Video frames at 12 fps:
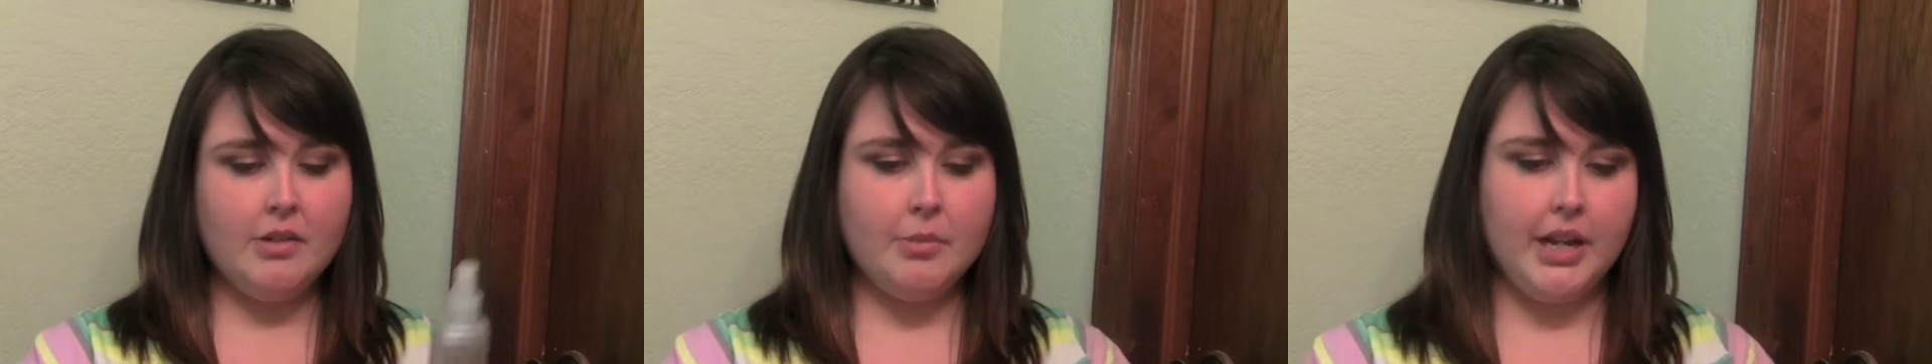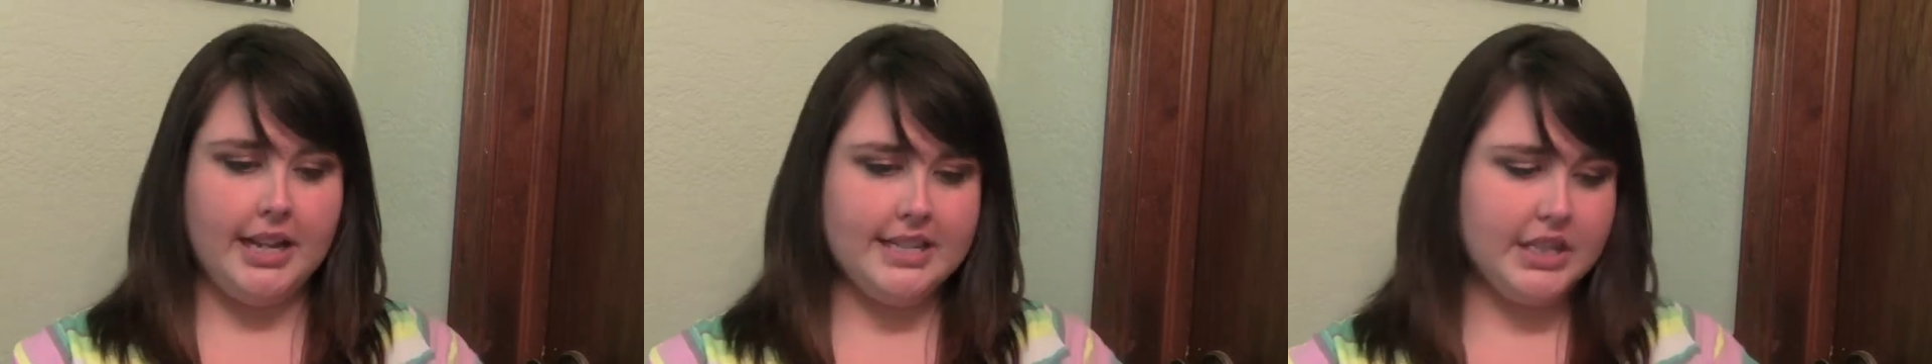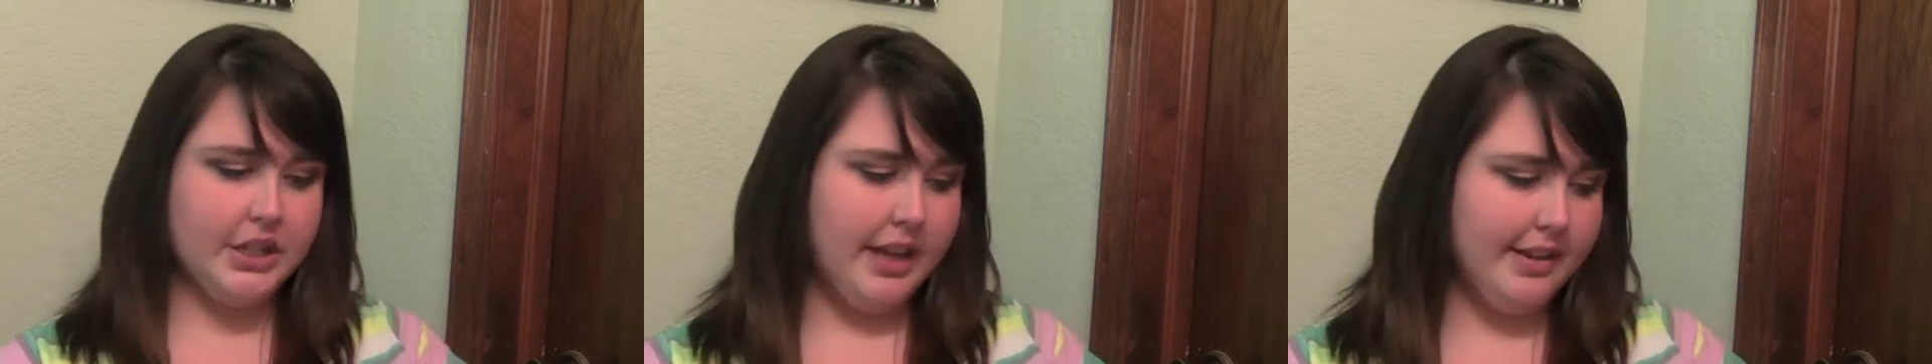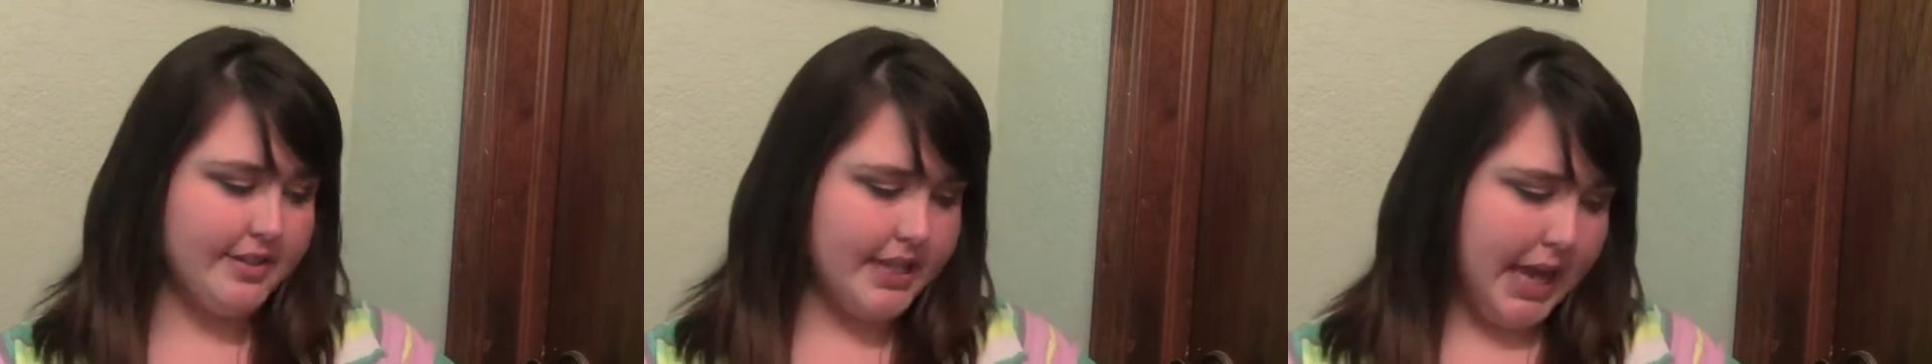But I still
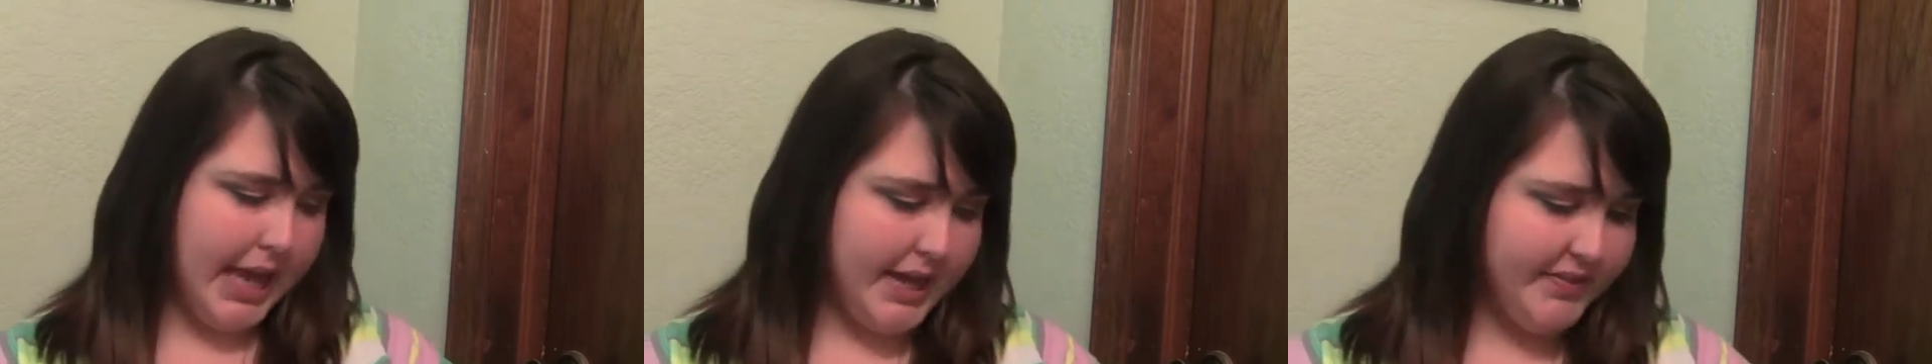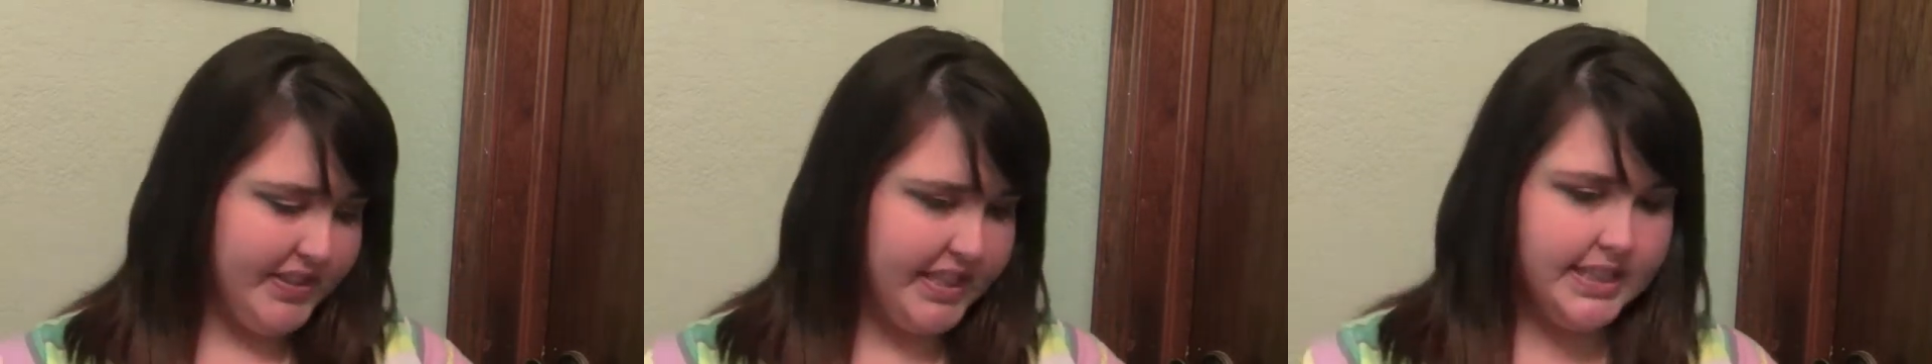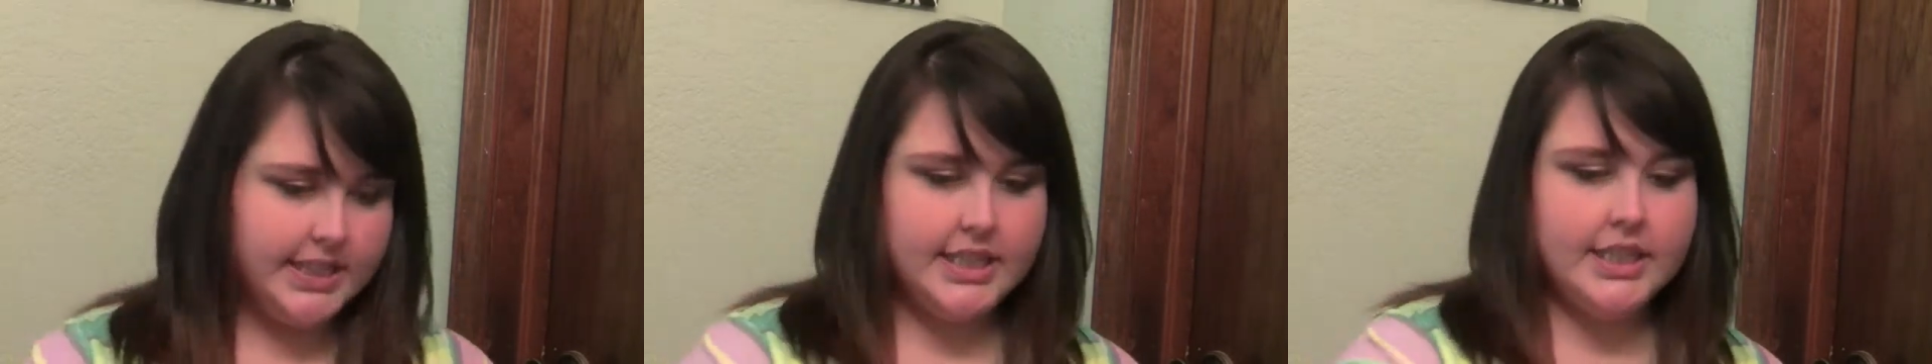have to have it.